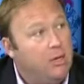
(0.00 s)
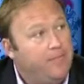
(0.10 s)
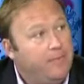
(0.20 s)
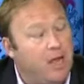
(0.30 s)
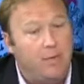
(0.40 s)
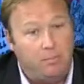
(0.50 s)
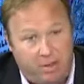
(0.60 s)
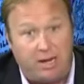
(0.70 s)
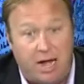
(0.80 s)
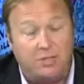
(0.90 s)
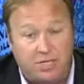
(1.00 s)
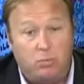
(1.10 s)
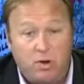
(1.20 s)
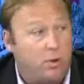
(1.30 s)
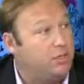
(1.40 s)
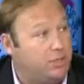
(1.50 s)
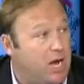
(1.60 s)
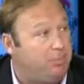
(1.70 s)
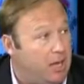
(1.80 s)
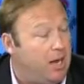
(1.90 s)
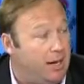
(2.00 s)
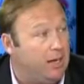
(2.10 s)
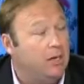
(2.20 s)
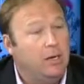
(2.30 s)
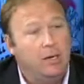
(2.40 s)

Mm-hmm. And the Pentagon said, we want to stop lying.